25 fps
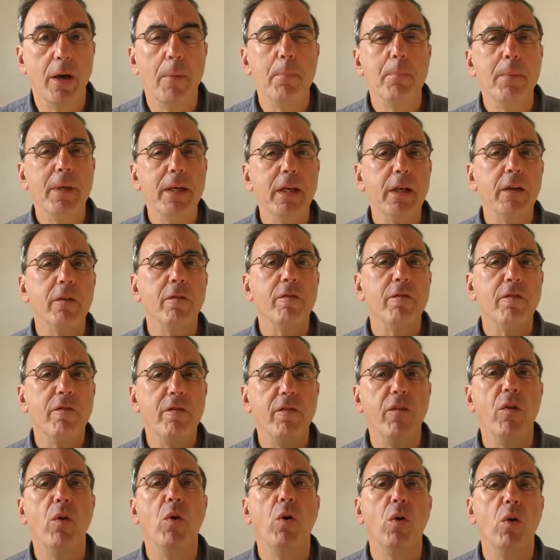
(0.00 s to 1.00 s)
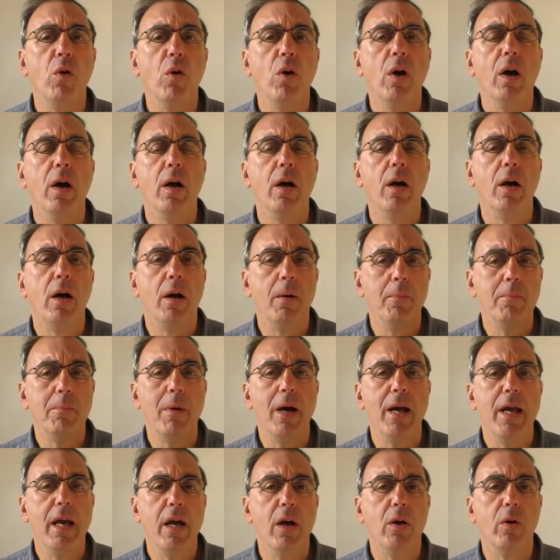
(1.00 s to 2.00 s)
Being for
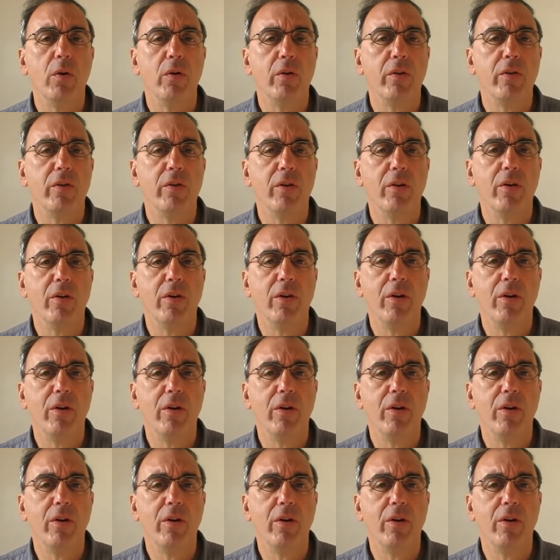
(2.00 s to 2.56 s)
my health.